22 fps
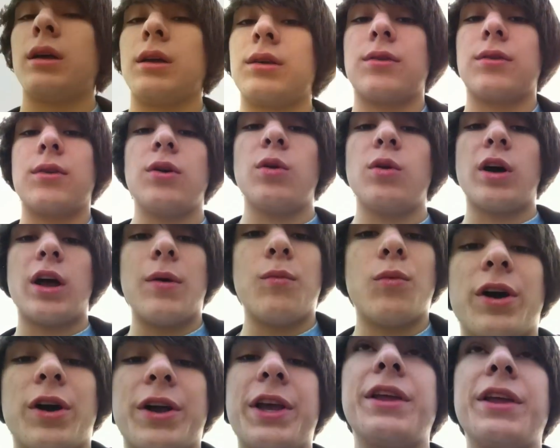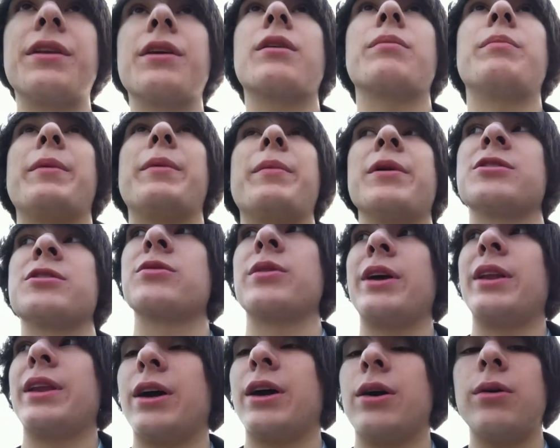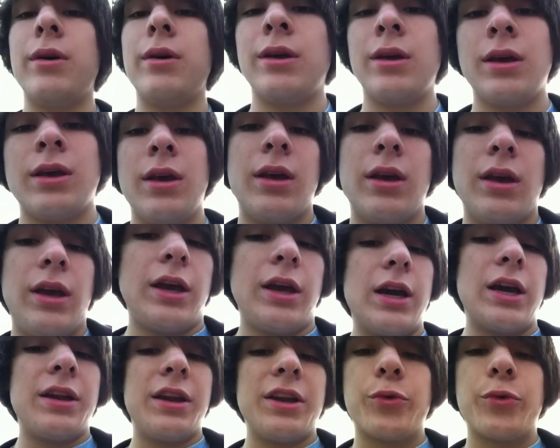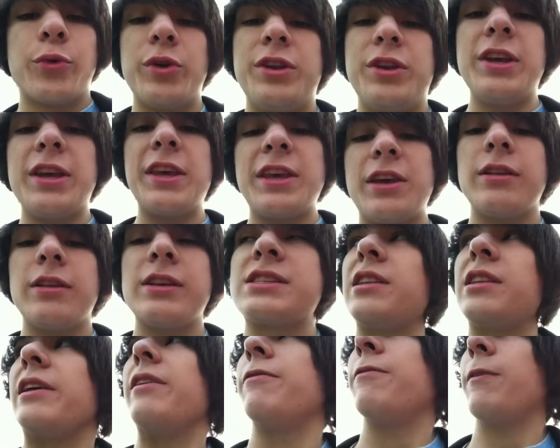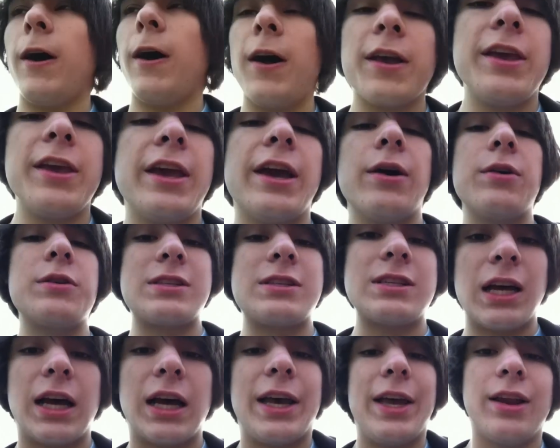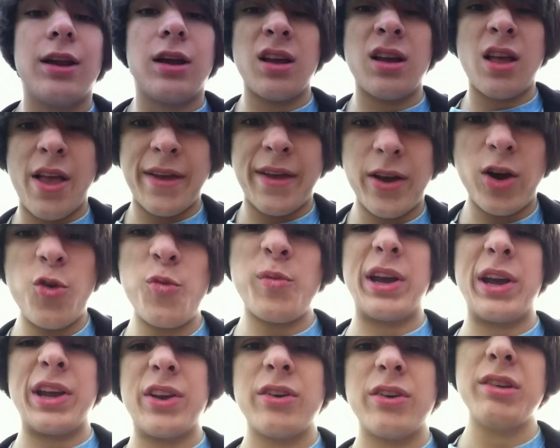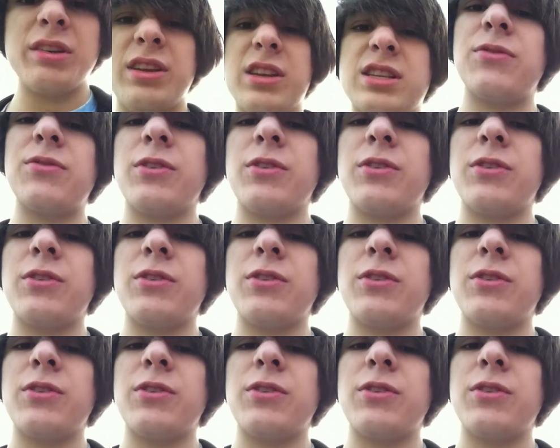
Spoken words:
So, I'm walking into my bus right now, and it's ridiculously foggy outside. Like, oh my goodness,